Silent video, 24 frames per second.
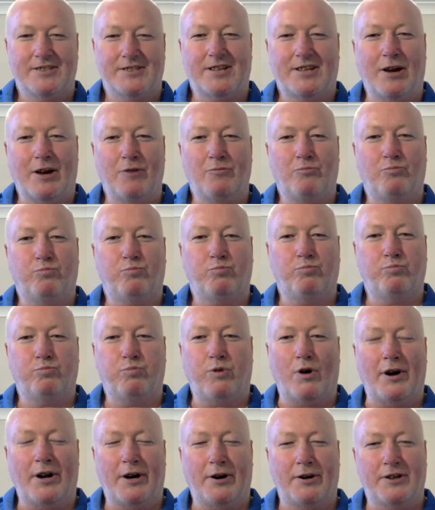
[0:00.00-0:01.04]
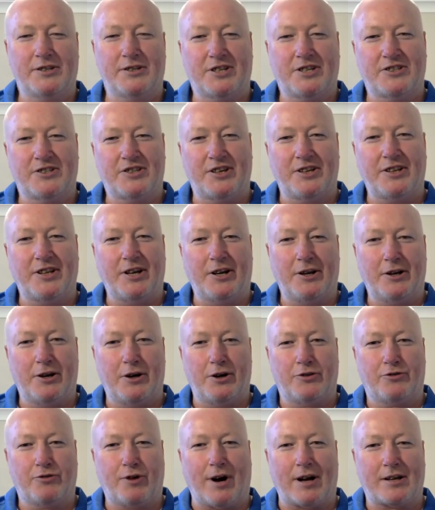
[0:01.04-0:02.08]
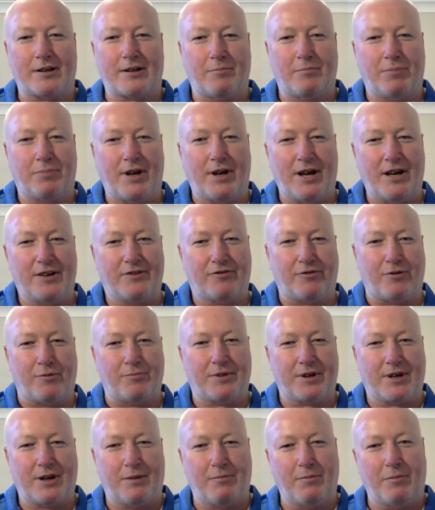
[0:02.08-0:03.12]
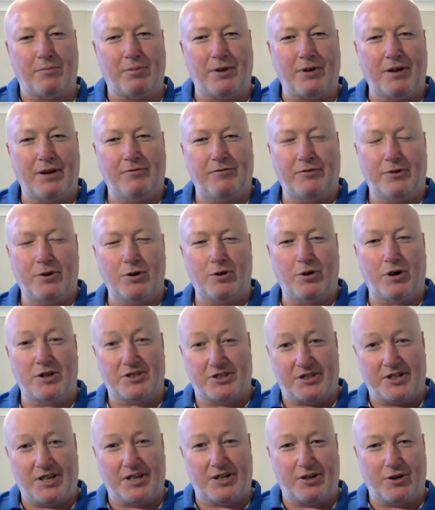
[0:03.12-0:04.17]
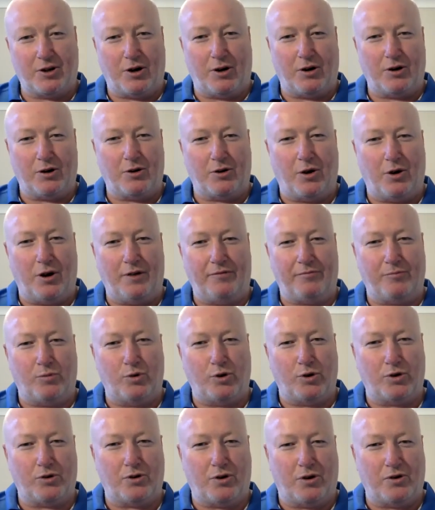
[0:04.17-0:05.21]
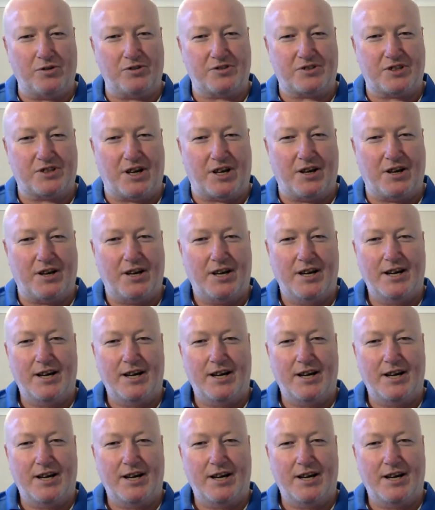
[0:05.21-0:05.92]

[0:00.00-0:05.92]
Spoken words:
So what areas of Sydney are you attracting players from to come and play for you guys? You said you got a guy from Wollongong, so